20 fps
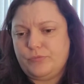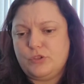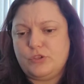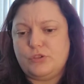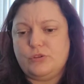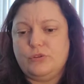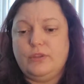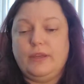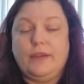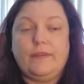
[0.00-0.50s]

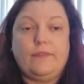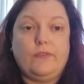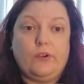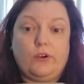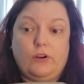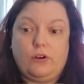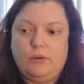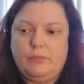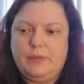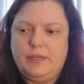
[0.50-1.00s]
So like
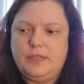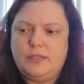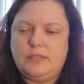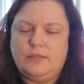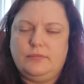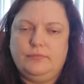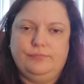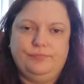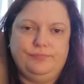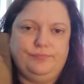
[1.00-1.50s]
the Hermit
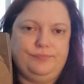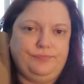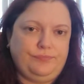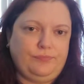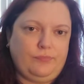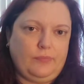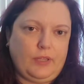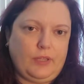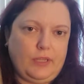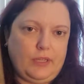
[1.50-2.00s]

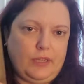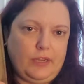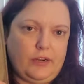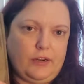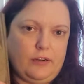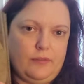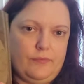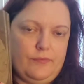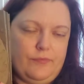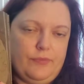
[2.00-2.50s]

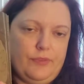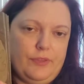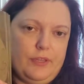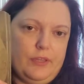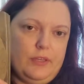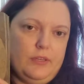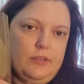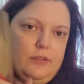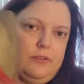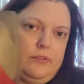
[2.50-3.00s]
here.
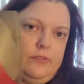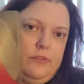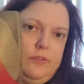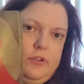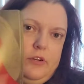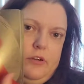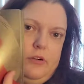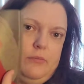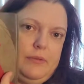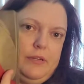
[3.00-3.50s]

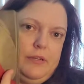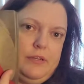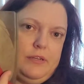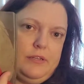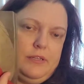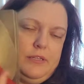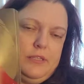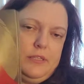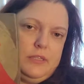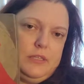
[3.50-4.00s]
The Hermit
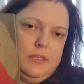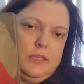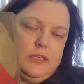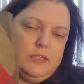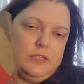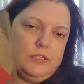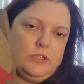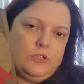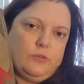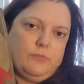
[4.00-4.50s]
is
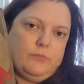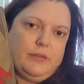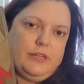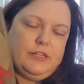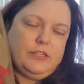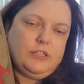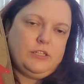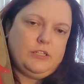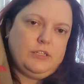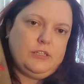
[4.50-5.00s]
these 2
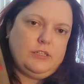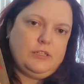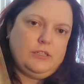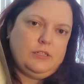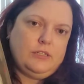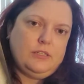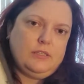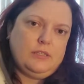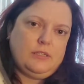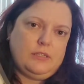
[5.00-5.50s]

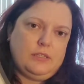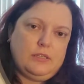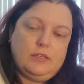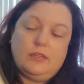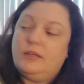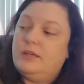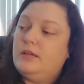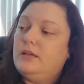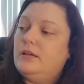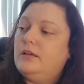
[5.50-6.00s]
pages
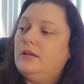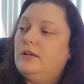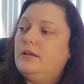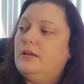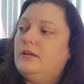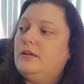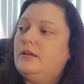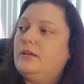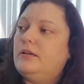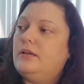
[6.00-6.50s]

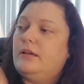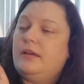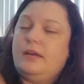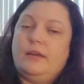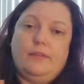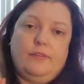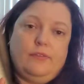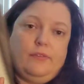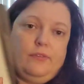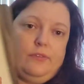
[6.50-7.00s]

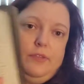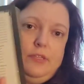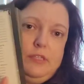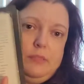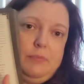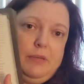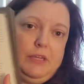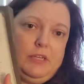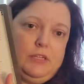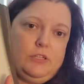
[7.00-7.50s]
and
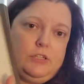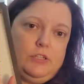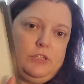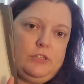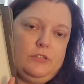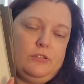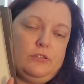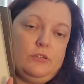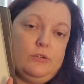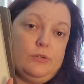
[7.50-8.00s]
this page.
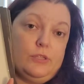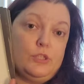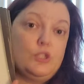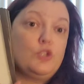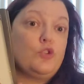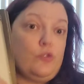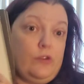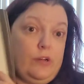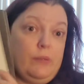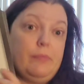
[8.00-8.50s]
So it's
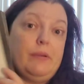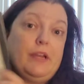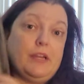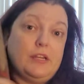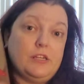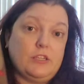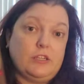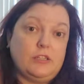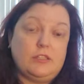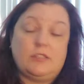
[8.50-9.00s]
3
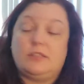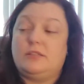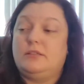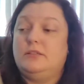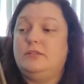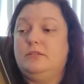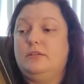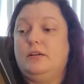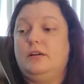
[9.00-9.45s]
pages.